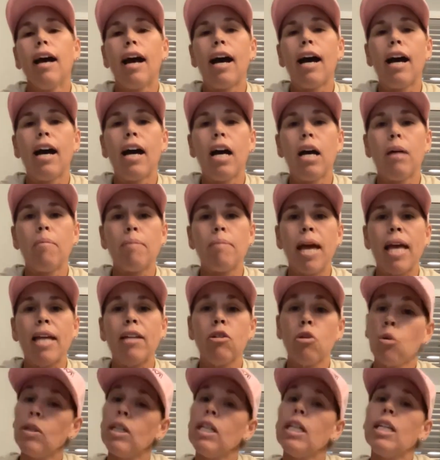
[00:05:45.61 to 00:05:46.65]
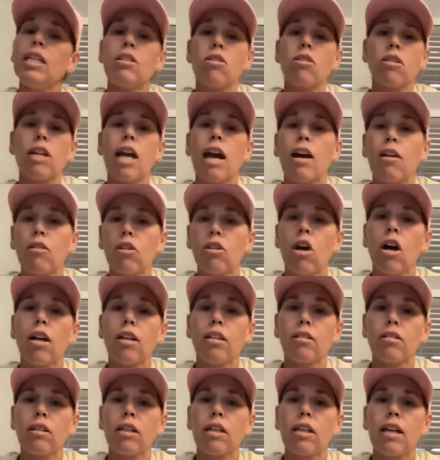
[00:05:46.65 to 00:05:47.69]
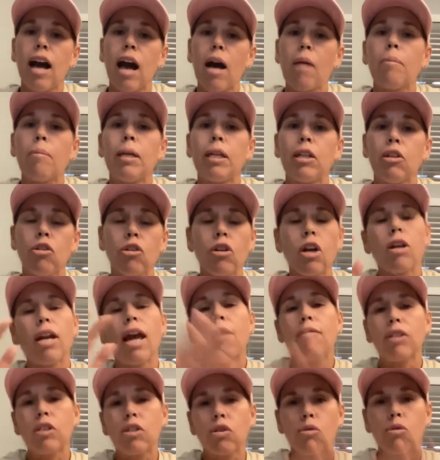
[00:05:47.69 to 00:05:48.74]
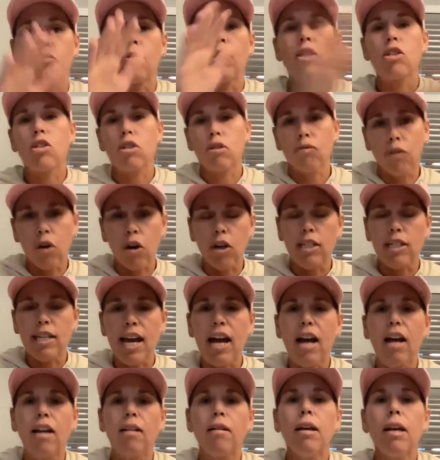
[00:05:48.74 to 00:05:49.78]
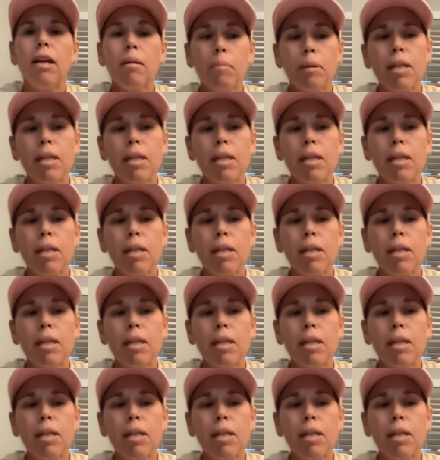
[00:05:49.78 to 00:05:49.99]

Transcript: and your knees are now not coming, you're not having to reach as far down,